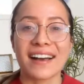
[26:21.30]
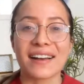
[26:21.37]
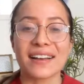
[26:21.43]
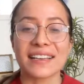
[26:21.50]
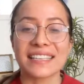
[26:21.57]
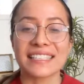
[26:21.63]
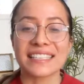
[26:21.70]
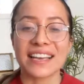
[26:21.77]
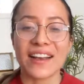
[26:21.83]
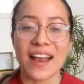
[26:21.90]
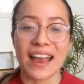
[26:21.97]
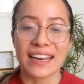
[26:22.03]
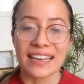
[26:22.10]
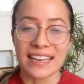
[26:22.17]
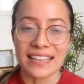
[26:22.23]
Is there
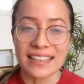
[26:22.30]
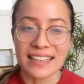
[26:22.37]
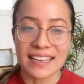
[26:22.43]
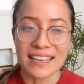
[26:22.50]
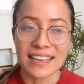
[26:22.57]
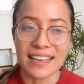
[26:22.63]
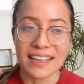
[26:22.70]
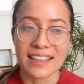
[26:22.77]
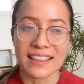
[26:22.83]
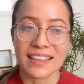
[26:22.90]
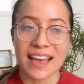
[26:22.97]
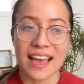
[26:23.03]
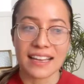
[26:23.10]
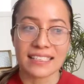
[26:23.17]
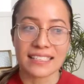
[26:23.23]
anything
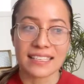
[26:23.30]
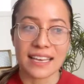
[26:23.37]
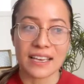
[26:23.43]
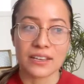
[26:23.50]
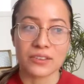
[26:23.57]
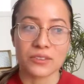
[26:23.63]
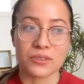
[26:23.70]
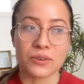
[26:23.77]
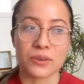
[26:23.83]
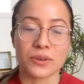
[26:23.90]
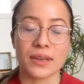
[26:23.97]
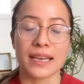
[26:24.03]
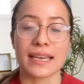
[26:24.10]
that they could do